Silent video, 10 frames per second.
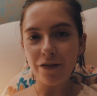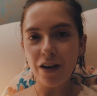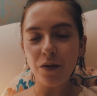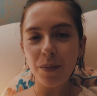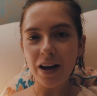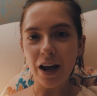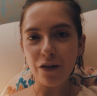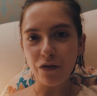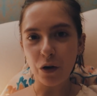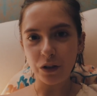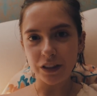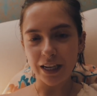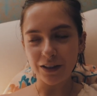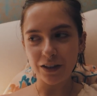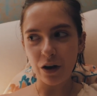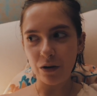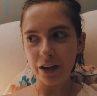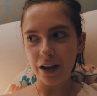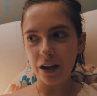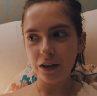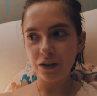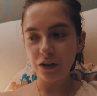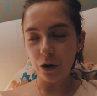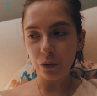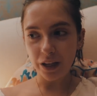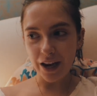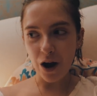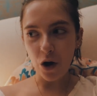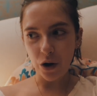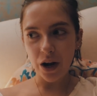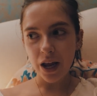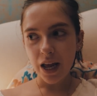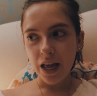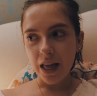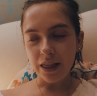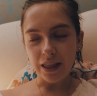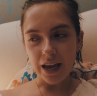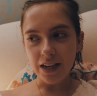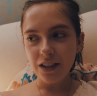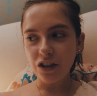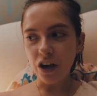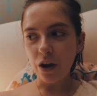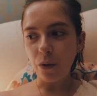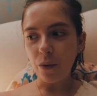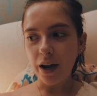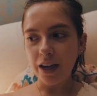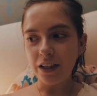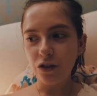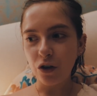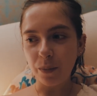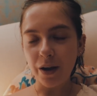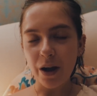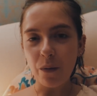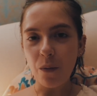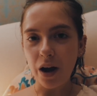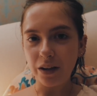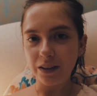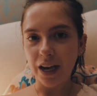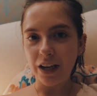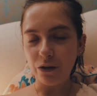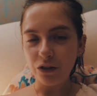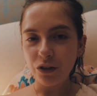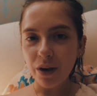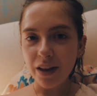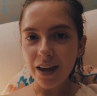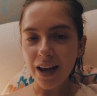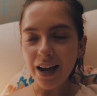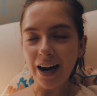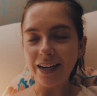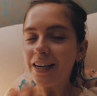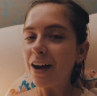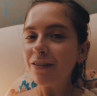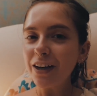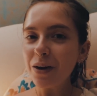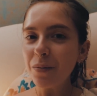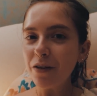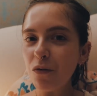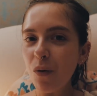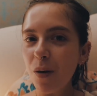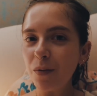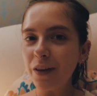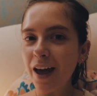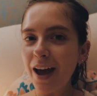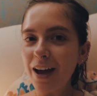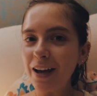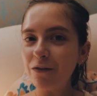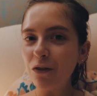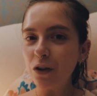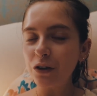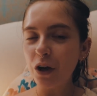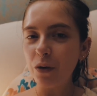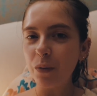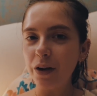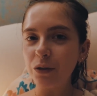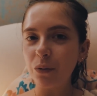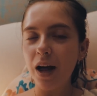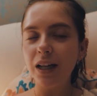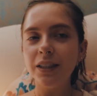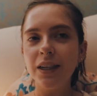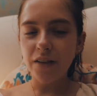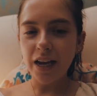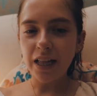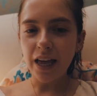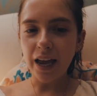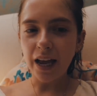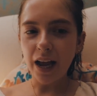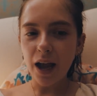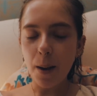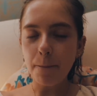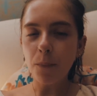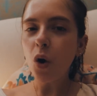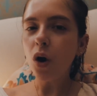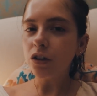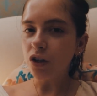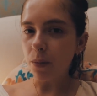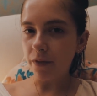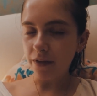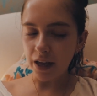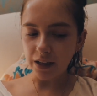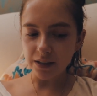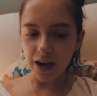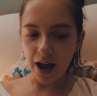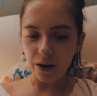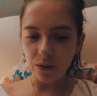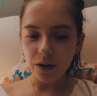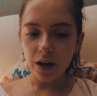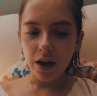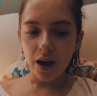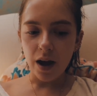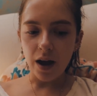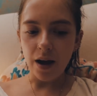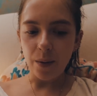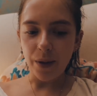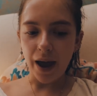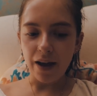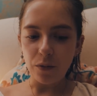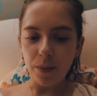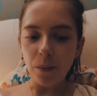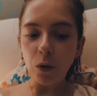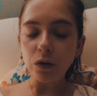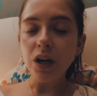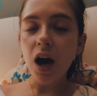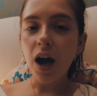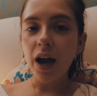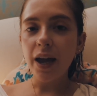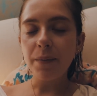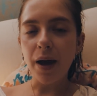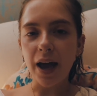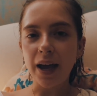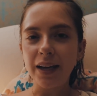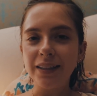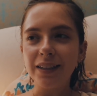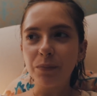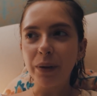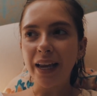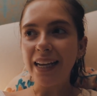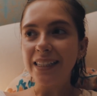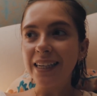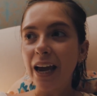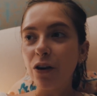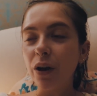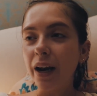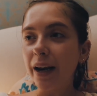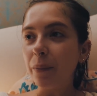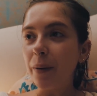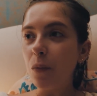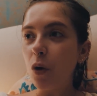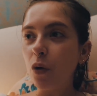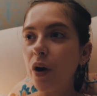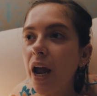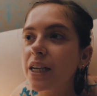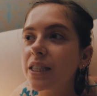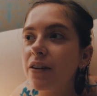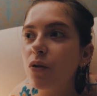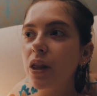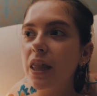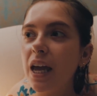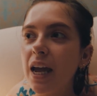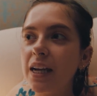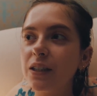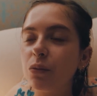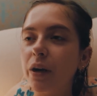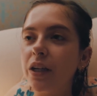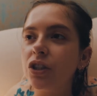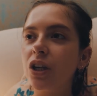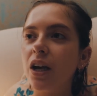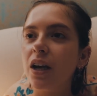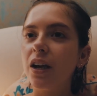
I've never been like focusing slowly solely on this so it took me a while to get used to it I think and I did have a little a wobble there in Vlogtober as well. Feeling more on top of things now um, that I have a bit more time and beginning to get a little bit more creative with things which